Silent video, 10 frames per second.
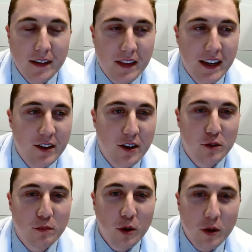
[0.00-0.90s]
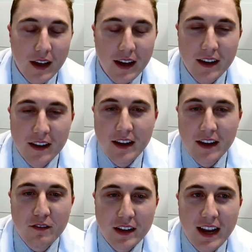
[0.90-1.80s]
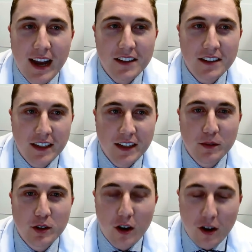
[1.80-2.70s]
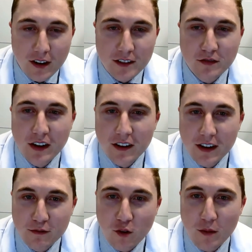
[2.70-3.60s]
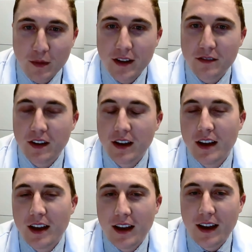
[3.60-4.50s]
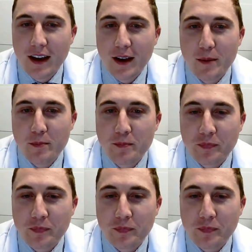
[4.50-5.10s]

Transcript: Thank you, Dr. Bole. Fantastic talks, very informative. Um,